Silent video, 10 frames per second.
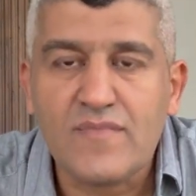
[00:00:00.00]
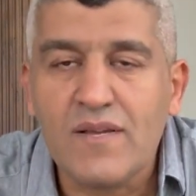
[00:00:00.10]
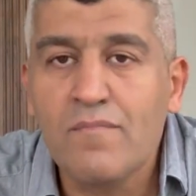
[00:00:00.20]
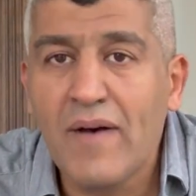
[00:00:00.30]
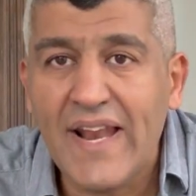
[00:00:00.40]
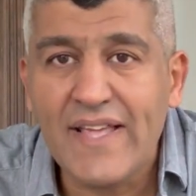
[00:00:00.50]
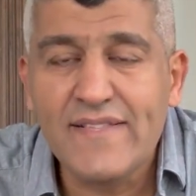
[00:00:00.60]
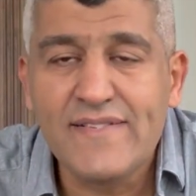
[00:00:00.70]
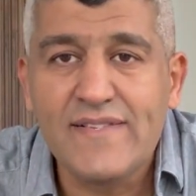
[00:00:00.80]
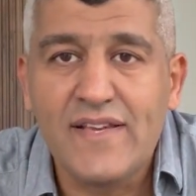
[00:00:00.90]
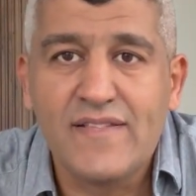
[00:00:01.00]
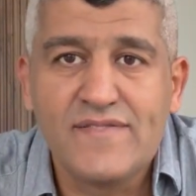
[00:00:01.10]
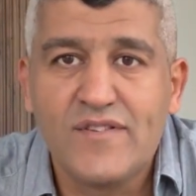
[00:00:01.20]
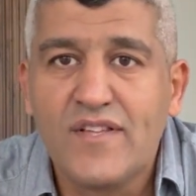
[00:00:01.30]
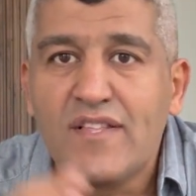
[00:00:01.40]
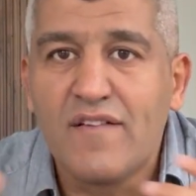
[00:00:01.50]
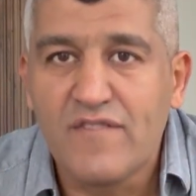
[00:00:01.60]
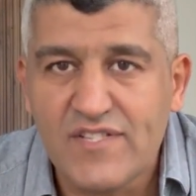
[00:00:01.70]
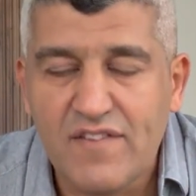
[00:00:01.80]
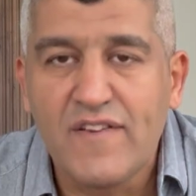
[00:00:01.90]
balance and certain
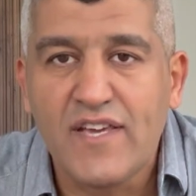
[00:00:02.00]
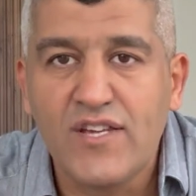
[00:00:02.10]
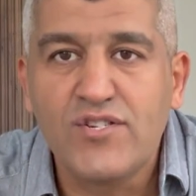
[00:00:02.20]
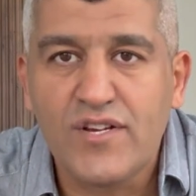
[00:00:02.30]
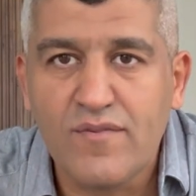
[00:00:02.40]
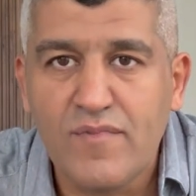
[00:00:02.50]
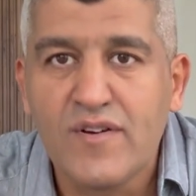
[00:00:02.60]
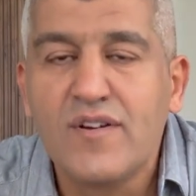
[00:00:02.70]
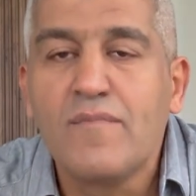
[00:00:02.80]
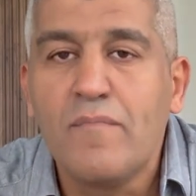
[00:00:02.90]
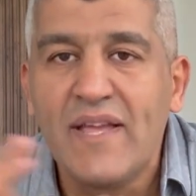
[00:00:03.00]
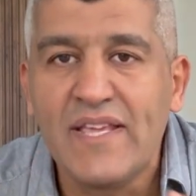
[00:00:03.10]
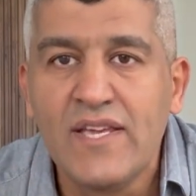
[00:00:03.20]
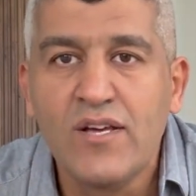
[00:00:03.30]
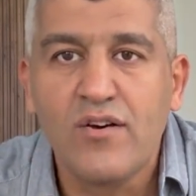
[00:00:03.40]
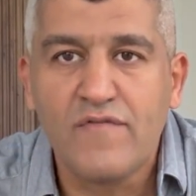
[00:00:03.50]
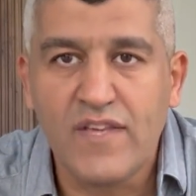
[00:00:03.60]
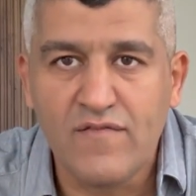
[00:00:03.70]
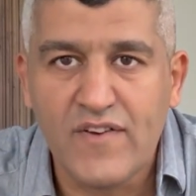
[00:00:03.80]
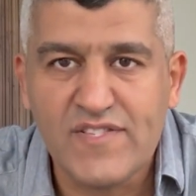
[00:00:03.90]
diversification among many of the
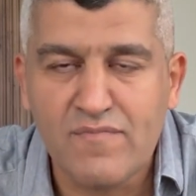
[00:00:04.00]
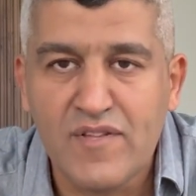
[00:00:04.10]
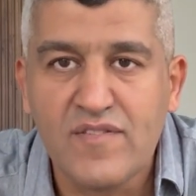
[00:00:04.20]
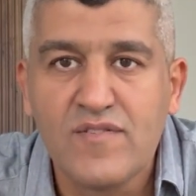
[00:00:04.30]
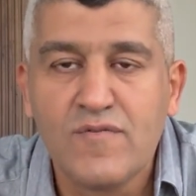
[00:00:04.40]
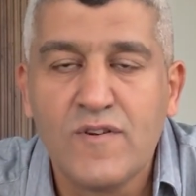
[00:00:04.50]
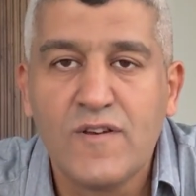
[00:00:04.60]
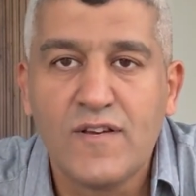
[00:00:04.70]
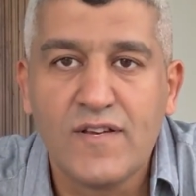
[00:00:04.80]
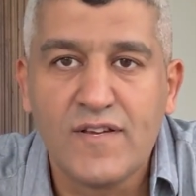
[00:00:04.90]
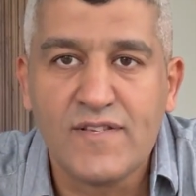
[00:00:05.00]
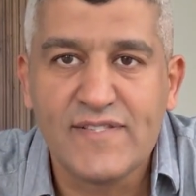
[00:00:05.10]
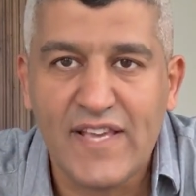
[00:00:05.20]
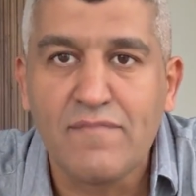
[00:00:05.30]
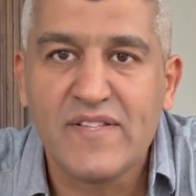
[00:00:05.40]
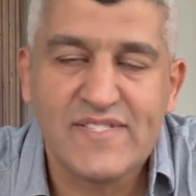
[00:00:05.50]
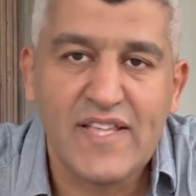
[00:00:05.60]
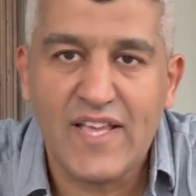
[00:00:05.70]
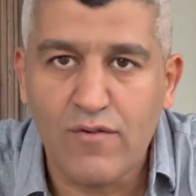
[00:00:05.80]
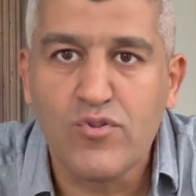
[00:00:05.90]
investment segments
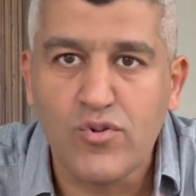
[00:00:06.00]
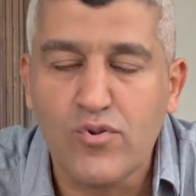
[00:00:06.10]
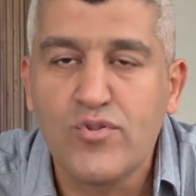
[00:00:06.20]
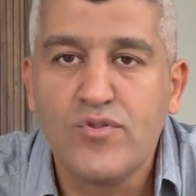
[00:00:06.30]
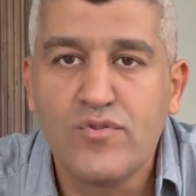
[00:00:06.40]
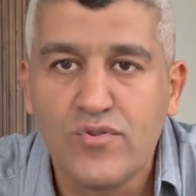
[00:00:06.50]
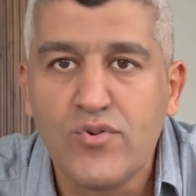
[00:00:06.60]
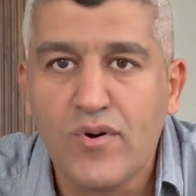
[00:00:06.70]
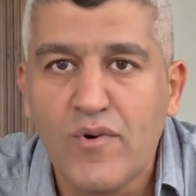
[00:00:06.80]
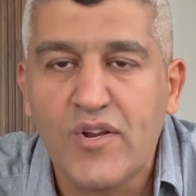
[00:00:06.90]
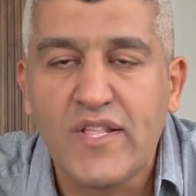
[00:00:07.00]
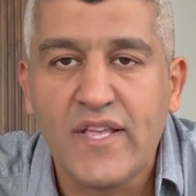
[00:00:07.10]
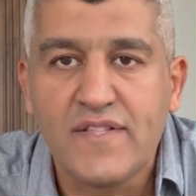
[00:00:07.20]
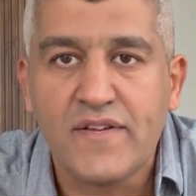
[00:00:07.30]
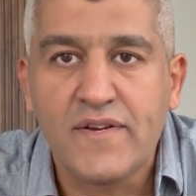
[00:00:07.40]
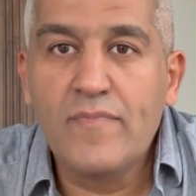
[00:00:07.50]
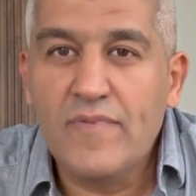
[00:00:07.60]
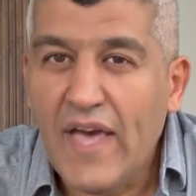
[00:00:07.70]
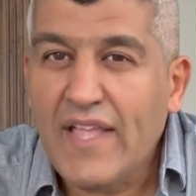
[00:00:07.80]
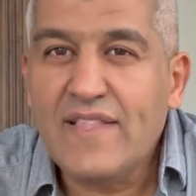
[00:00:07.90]
that I will talk to you about it later.
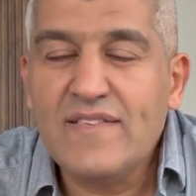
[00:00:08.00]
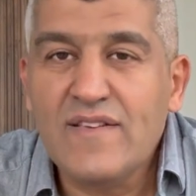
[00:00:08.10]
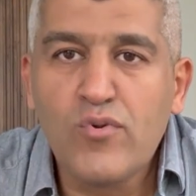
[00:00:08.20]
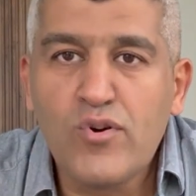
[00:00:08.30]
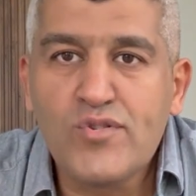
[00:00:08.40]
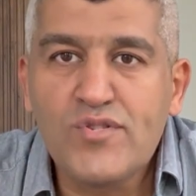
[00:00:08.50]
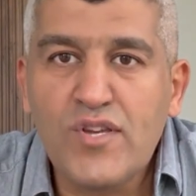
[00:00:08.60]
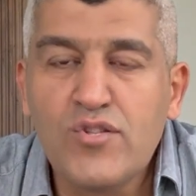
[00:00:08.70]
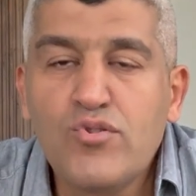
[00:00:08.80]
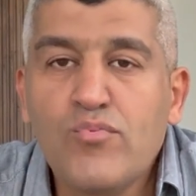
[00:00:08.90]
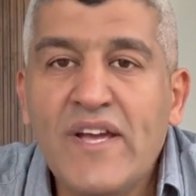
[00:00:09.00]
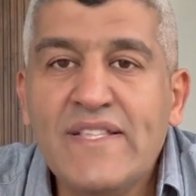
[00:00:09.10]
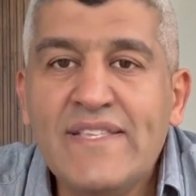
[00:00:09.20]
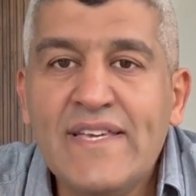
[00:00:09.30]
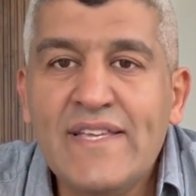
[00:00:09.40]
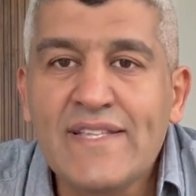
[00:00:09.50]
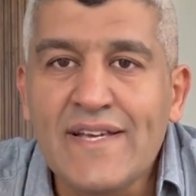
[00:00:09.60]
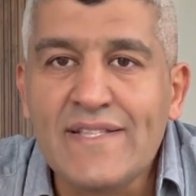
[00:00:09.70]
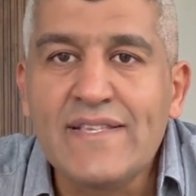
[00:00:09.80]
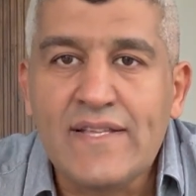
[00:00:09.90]
That was in
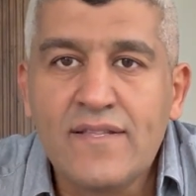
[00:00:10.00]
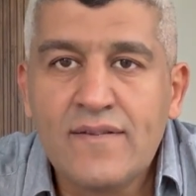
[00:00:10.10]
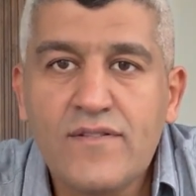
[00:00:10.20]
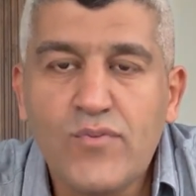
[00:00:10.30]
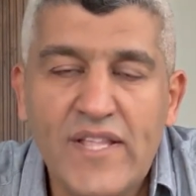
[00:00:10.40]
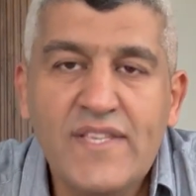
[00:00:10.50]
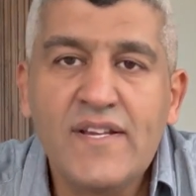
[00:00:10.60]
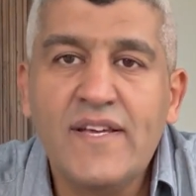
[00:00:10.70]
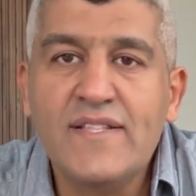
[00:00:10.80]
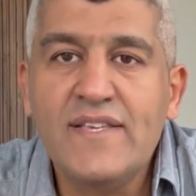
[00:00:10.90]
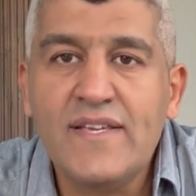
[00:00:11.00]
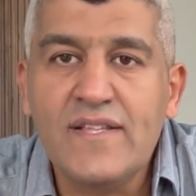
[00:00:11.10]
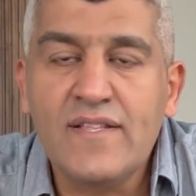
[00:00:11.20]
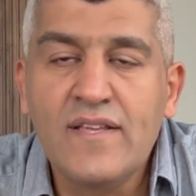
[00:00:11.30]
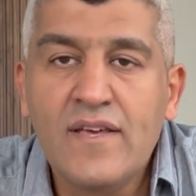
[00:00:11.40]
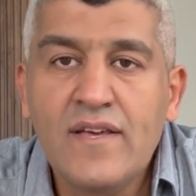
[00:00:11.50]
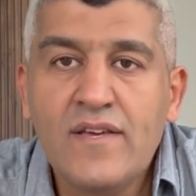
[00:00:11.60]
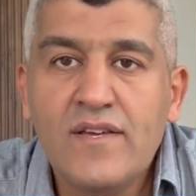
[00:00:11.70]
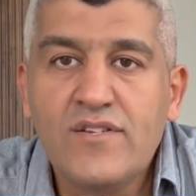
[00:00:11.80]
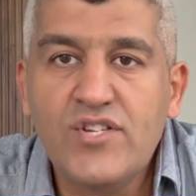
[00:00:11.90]
2019. 2019,
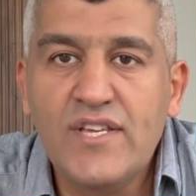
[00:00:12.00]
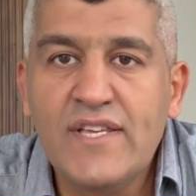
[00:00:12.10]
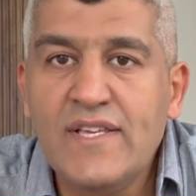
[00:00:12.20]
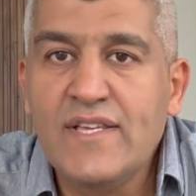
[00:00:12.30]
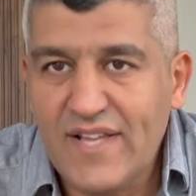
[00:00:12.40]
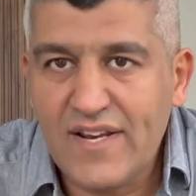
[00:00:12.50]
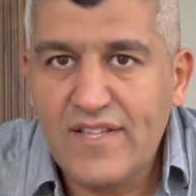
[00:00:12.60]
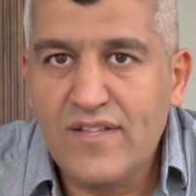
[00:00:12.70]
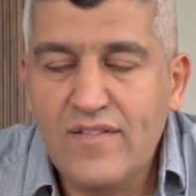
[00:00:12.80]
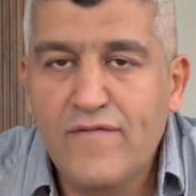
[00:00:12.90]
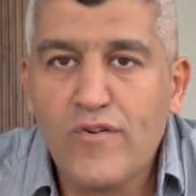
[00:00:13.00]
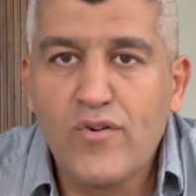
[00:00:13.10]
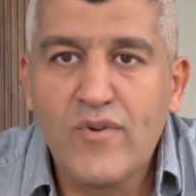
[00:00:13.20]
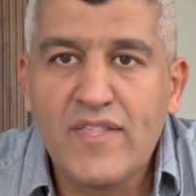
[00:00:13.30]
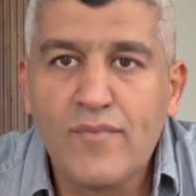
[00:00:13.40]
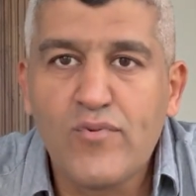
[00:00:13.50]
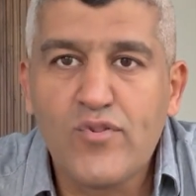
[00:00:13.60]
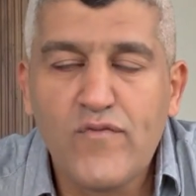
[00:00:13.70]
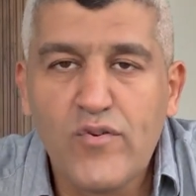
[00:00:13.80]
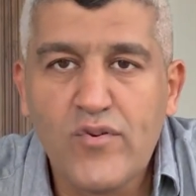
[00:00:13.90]
she started following the
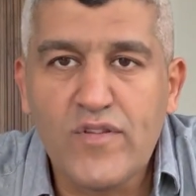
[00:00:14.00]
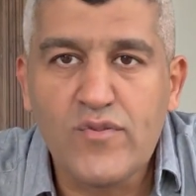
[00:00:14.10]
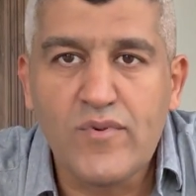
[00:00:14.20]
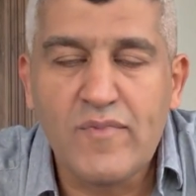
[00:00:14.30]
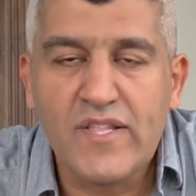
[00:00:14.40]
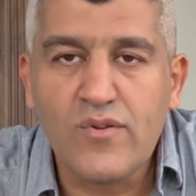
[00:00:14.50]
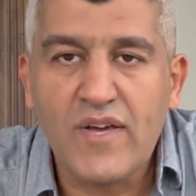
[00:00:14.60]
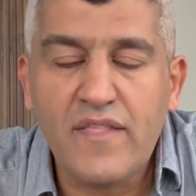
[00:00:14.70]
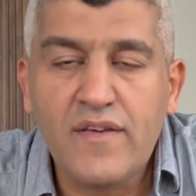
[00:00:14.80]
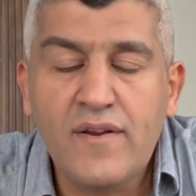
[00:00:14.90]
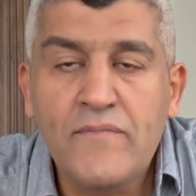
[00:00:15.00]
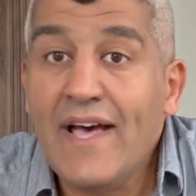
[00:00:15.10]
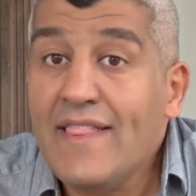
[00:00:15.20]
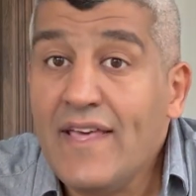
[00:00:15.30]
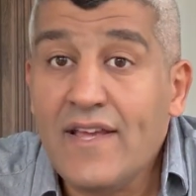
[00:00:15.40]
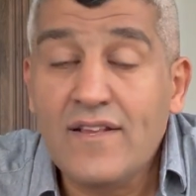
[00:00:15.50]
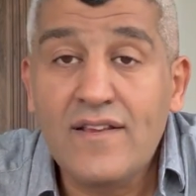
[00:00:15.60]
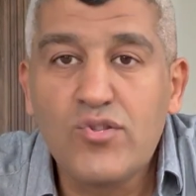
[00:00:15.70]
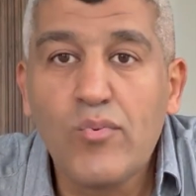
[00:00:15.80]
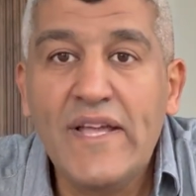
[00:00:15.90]
portfolio that we built together. And then
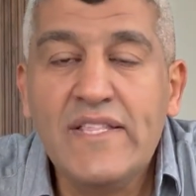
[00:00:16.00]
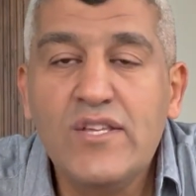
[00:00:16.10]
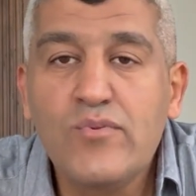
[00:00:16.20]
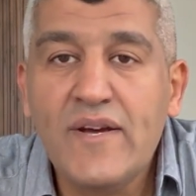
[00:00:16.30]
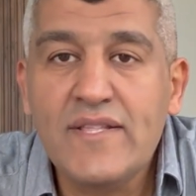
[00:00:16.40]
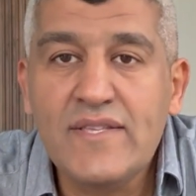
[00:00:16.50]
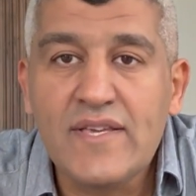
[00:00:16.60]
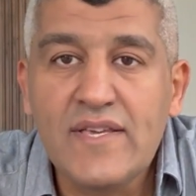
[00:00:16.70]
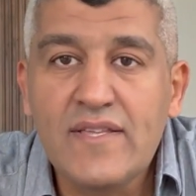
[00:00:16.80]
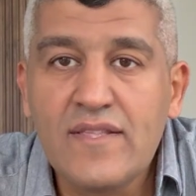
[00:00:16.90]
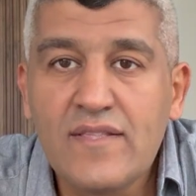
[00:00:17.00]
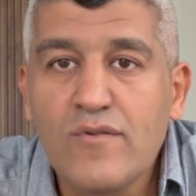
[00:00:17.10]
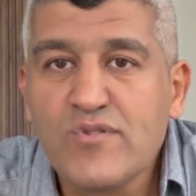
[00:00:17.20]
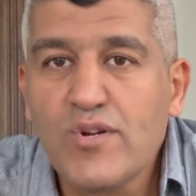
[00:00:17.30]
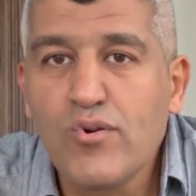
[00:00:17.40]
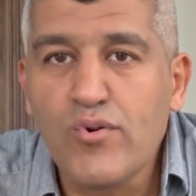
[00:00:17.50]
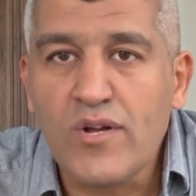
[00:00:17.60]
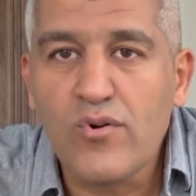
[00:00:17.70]
2020, there was a corona,